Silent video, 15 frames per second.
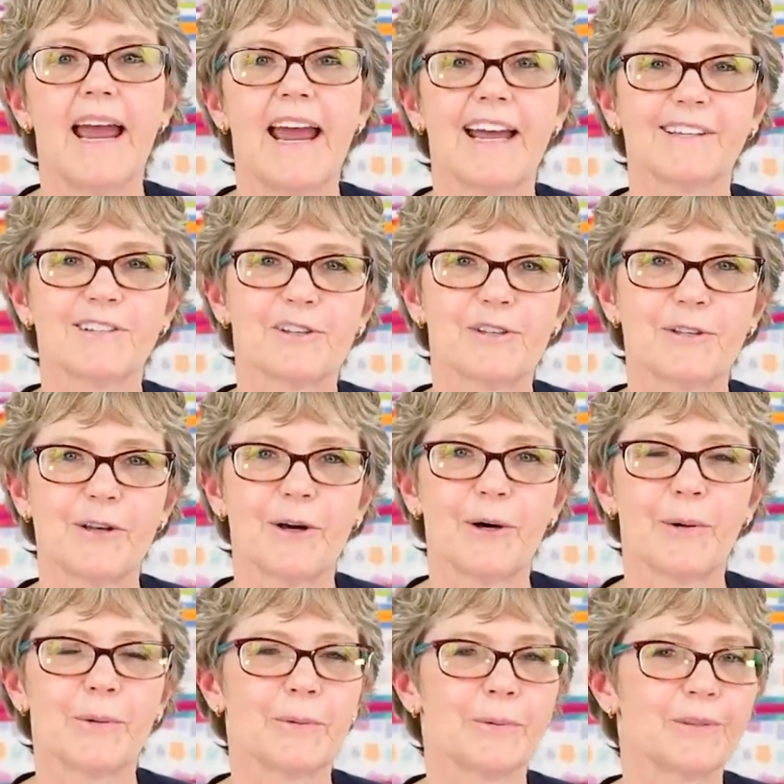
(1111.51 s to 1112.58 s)
And
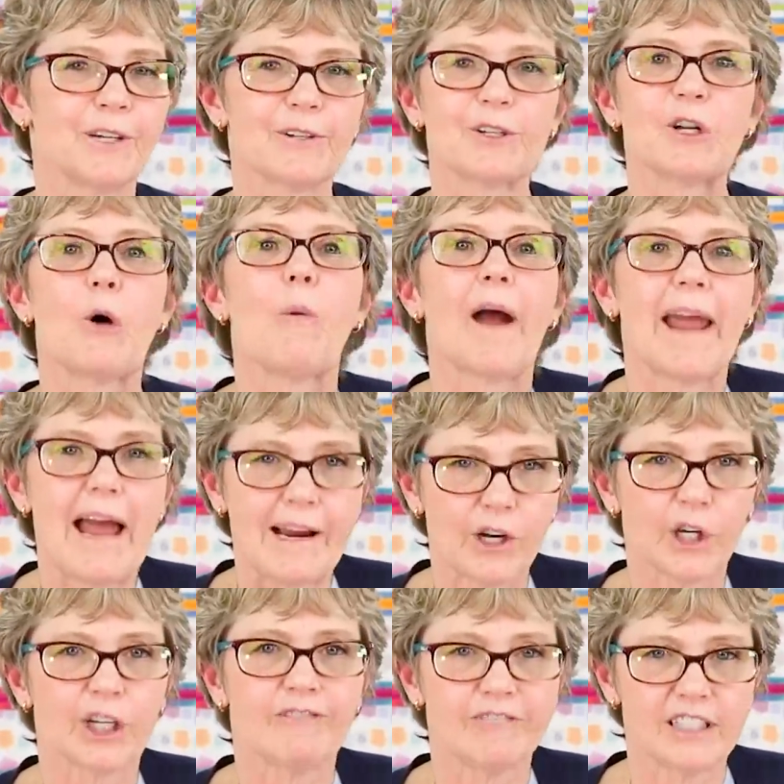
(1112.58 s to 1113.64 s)
so there's no way I
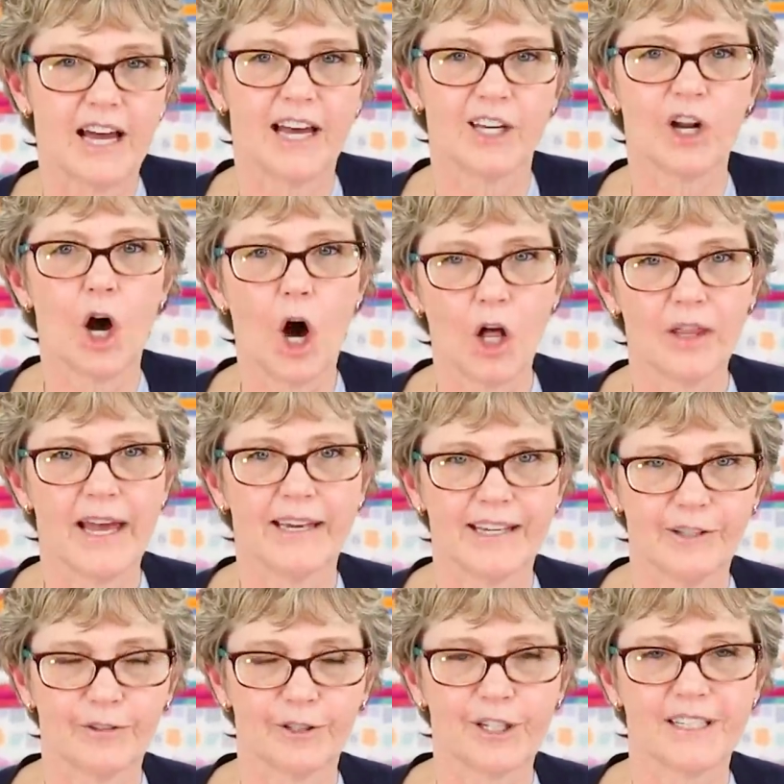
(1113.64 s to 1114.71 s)
could have done all that
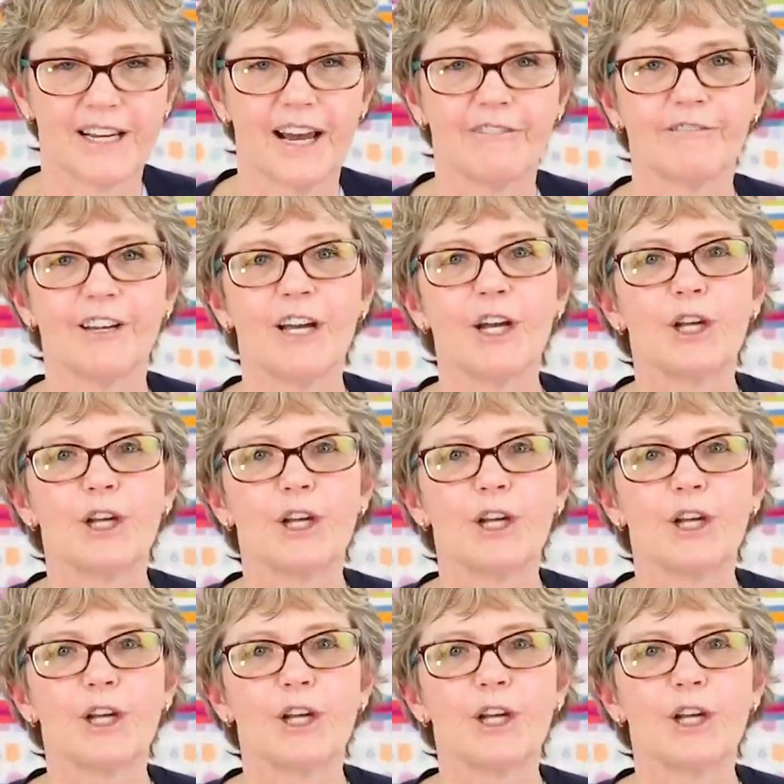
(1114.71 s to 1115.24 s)
other stuff.